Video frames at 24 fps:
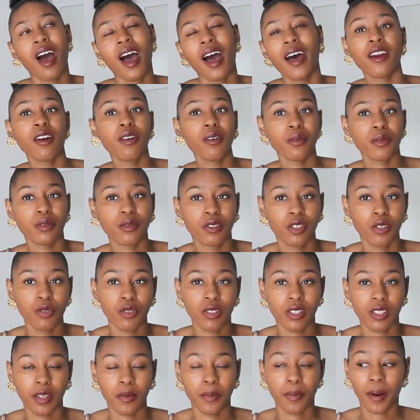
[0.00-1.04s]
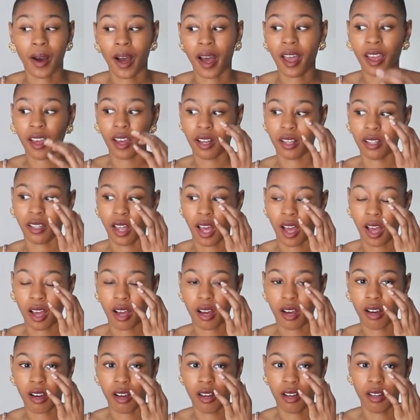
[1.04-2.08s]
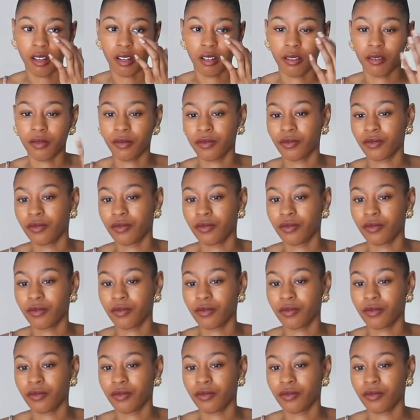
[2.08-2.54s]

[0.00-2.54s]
I don't usually buy a lot of